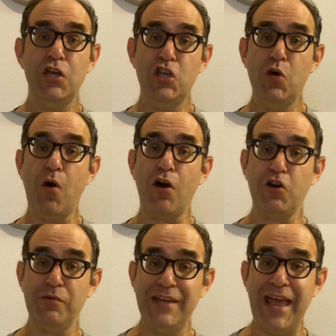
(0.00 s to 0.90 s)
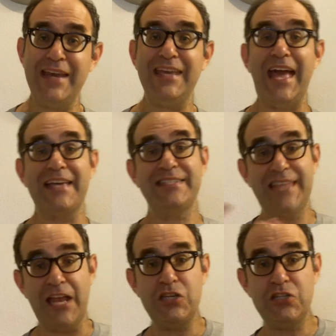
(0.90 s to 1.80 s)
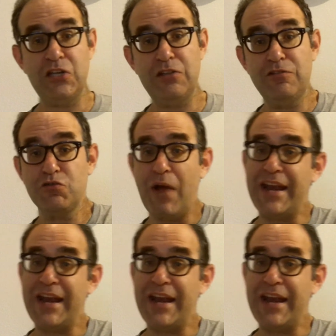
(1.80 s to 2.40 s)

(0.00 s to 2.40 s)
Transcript: you are creating extensions